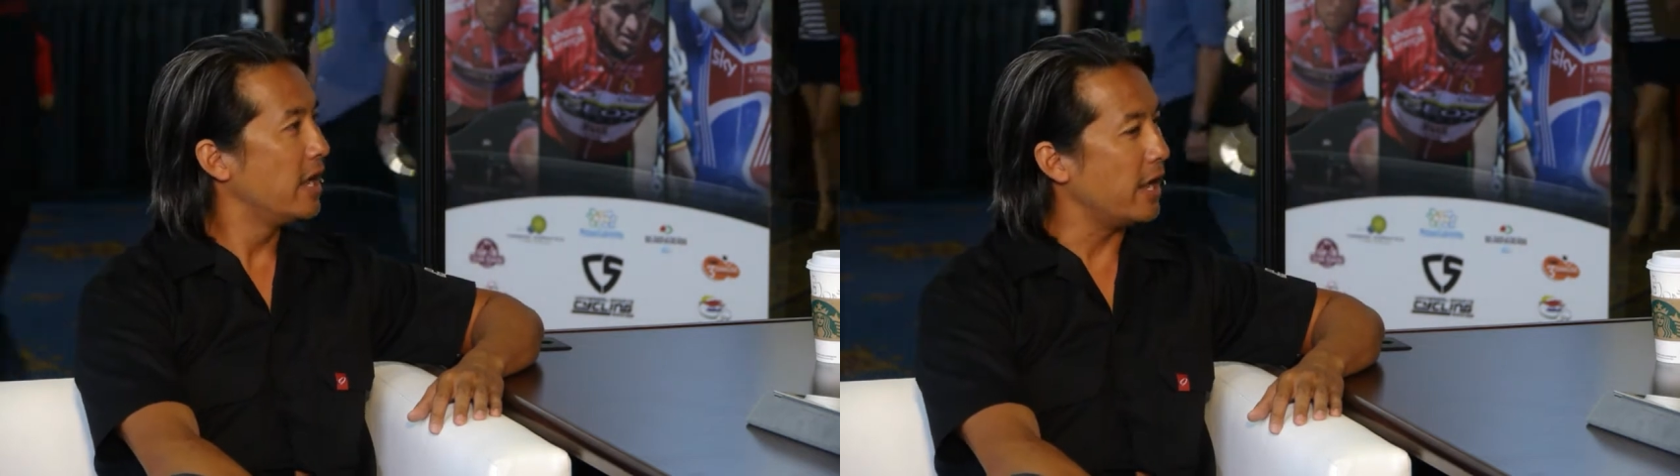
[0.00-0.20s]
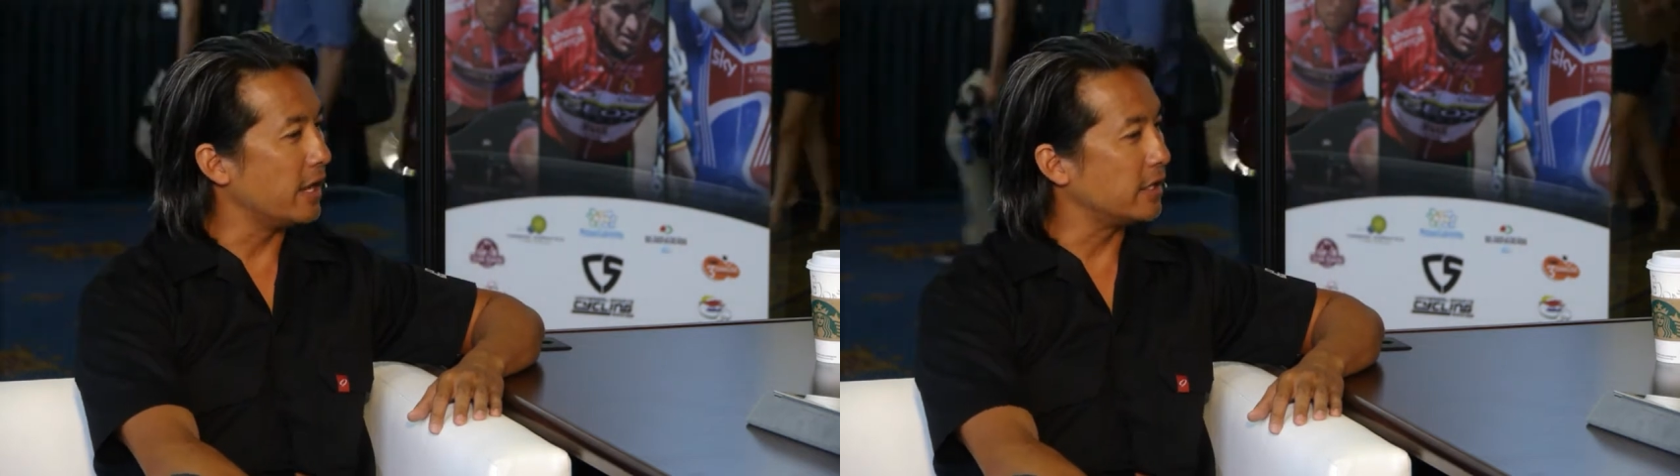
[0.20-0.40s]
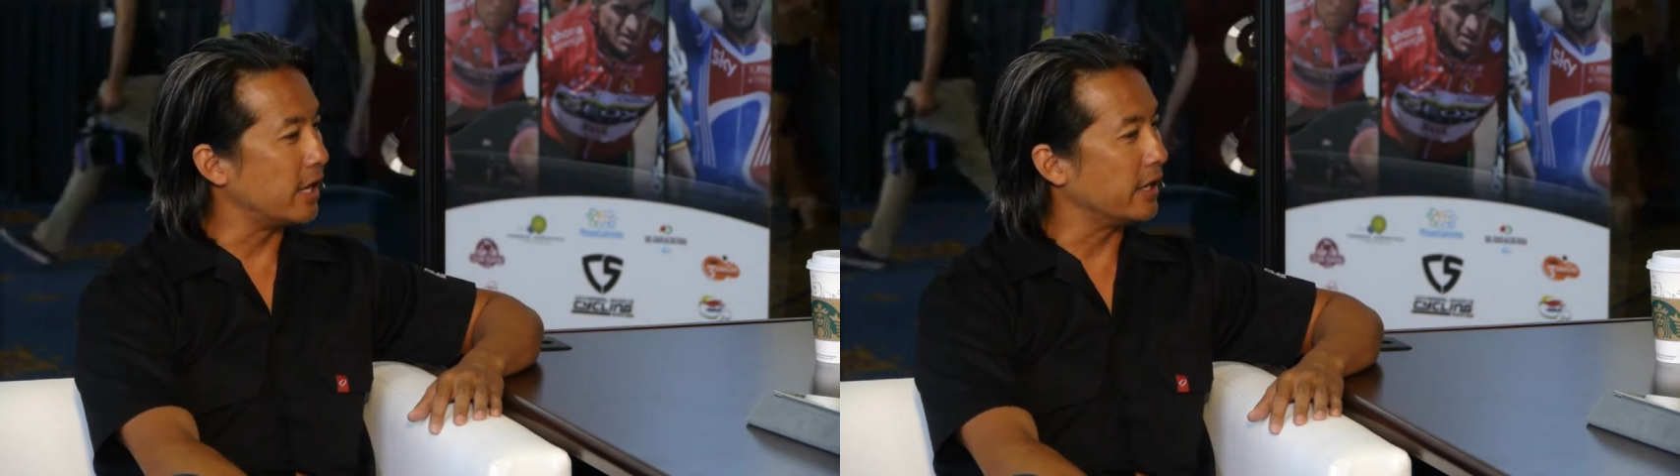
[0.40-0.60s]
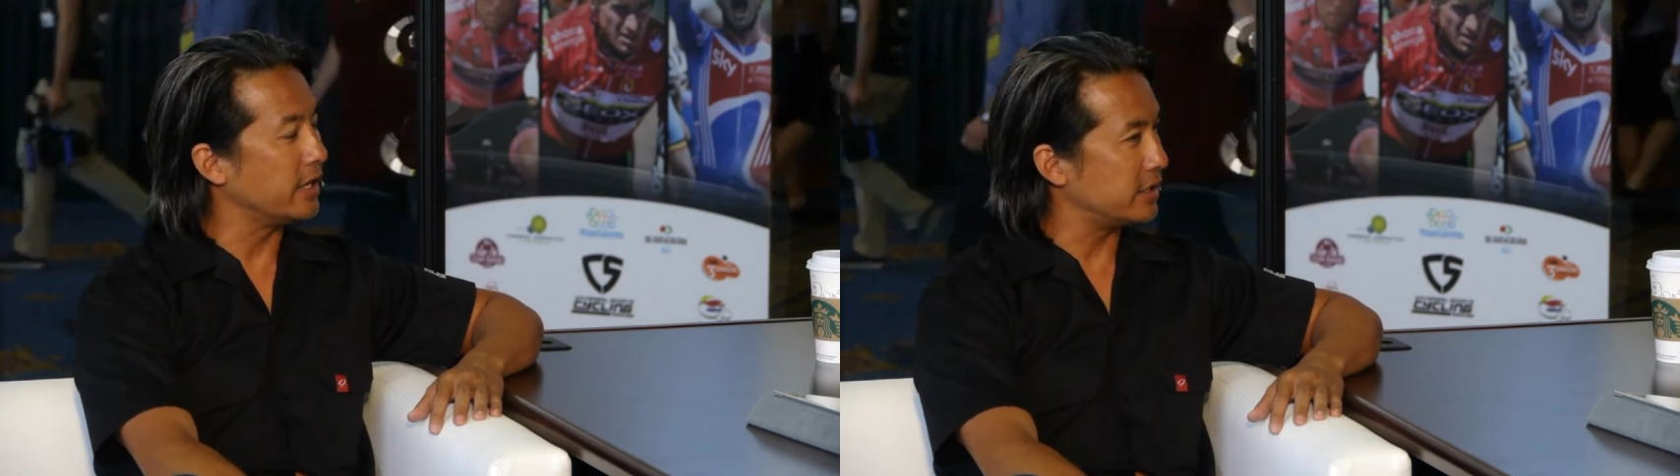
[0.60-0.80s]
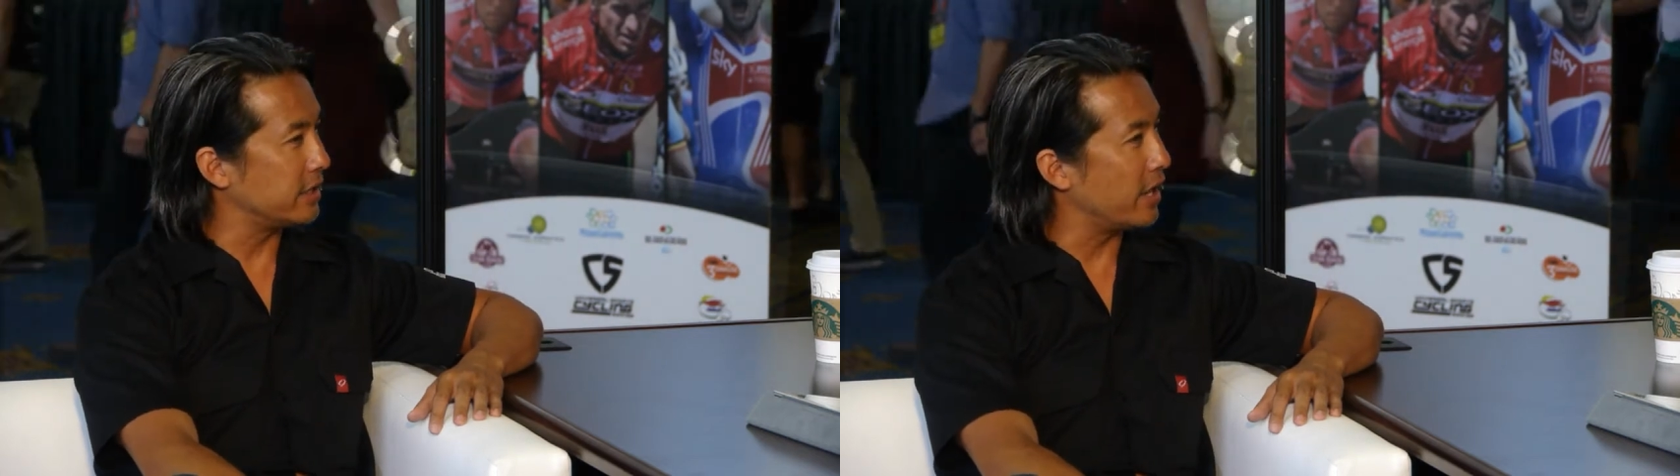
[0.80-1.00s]
and
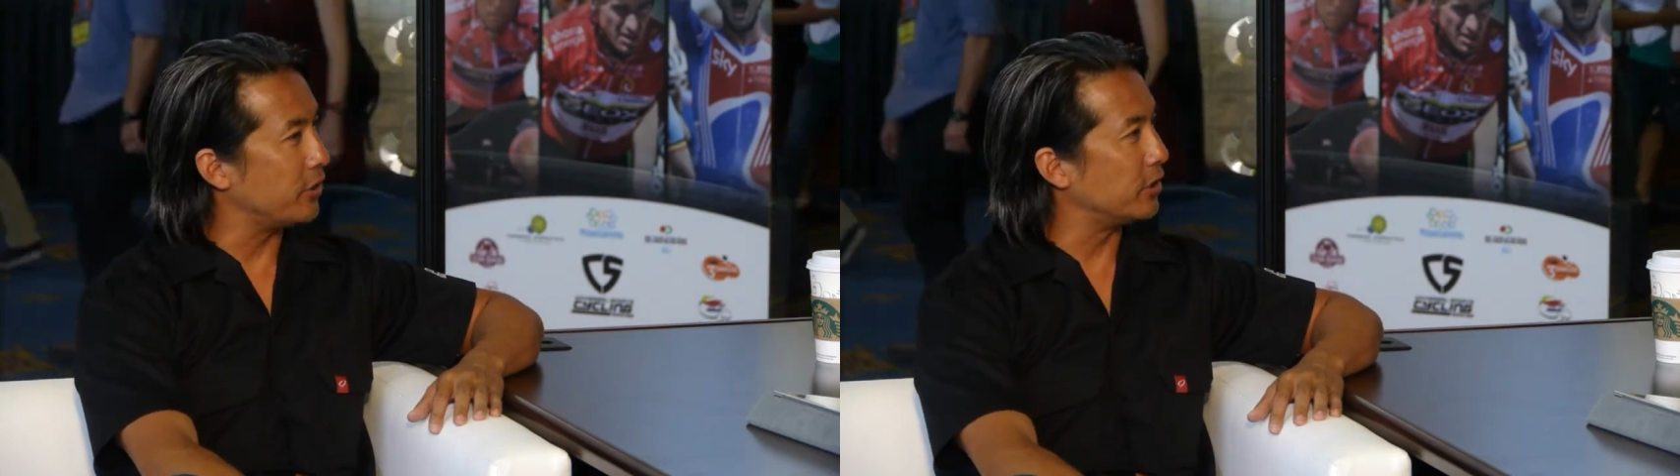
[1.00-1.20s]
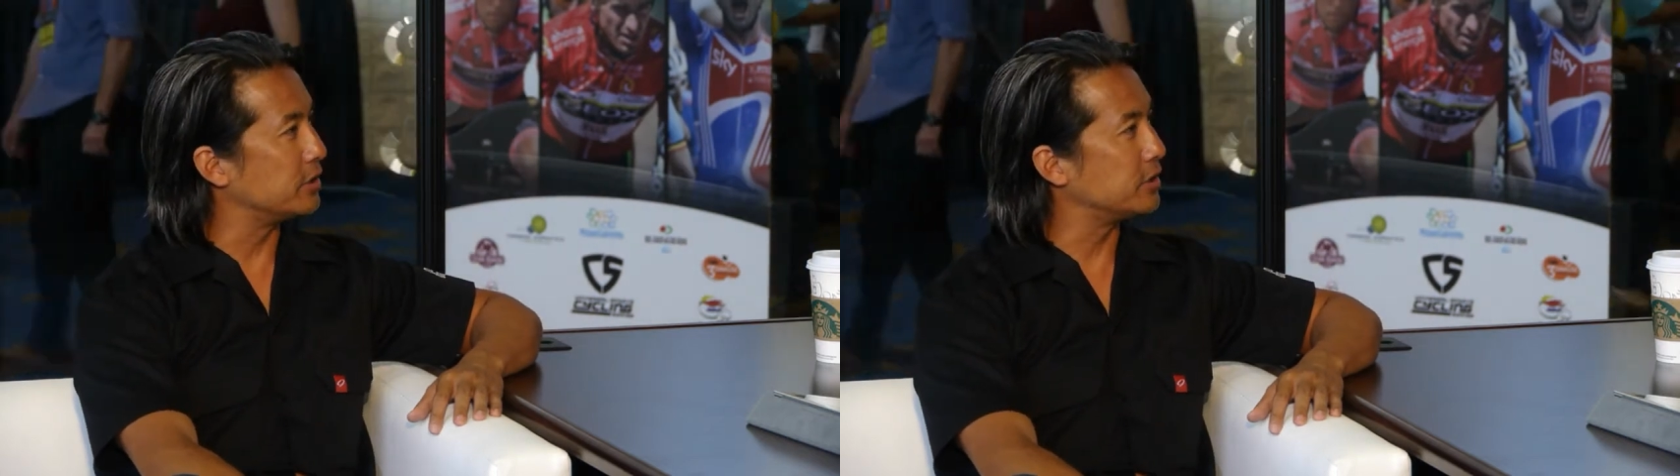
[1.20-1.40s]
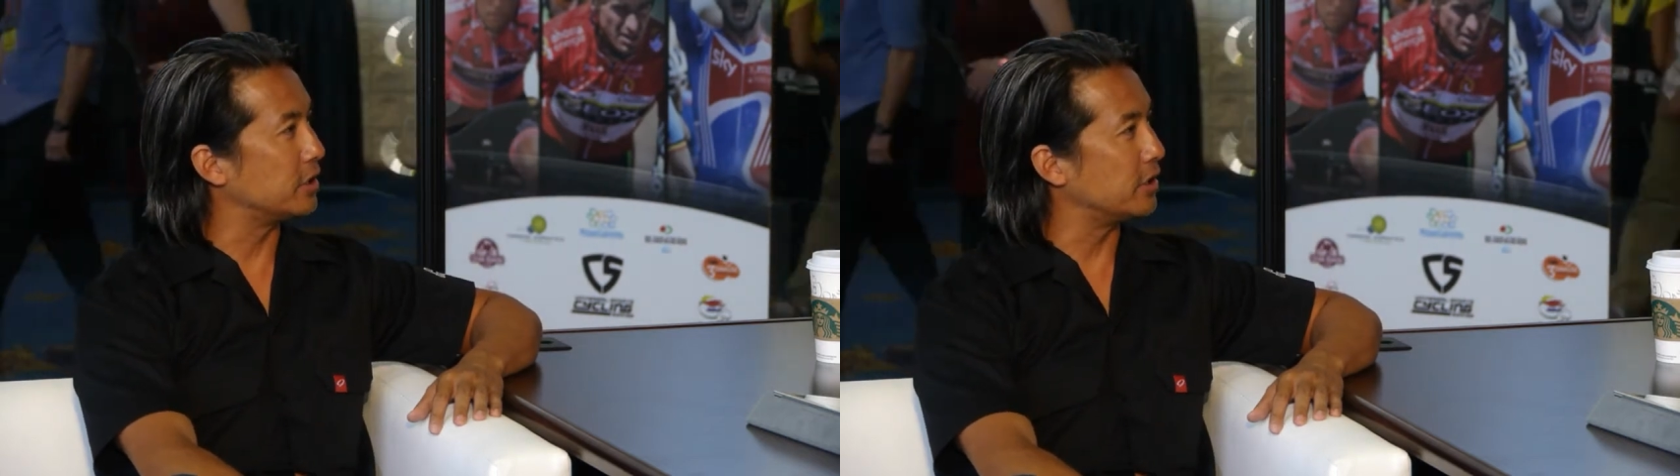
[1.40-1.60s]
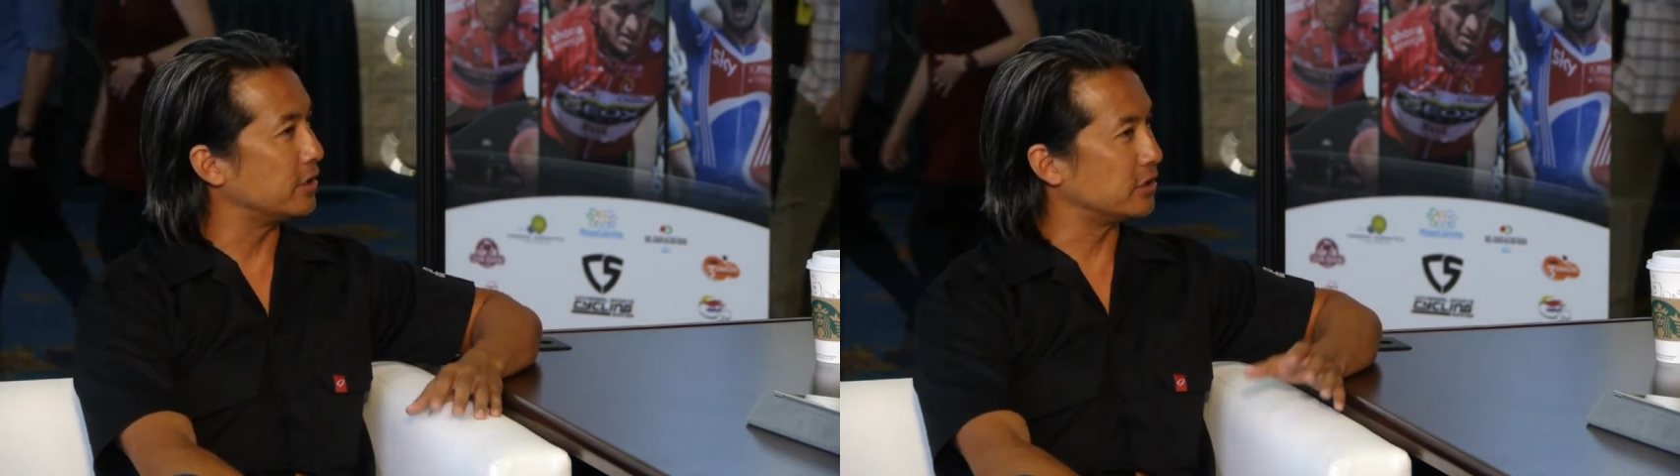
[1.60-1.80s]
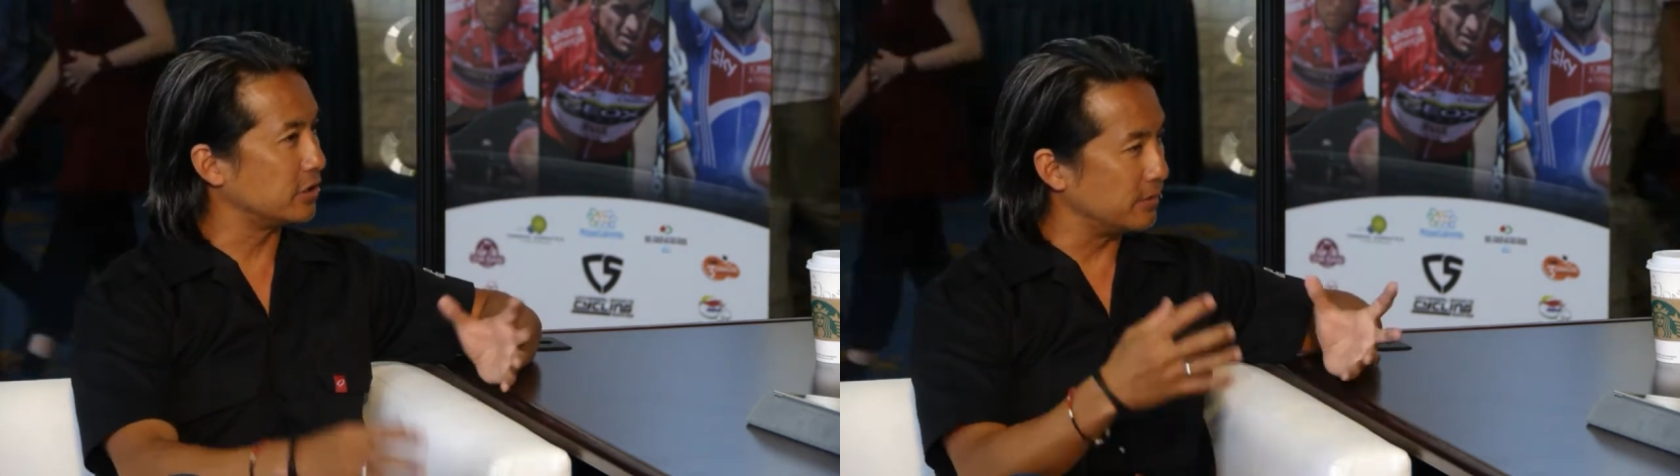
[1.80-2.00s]
get-togethers to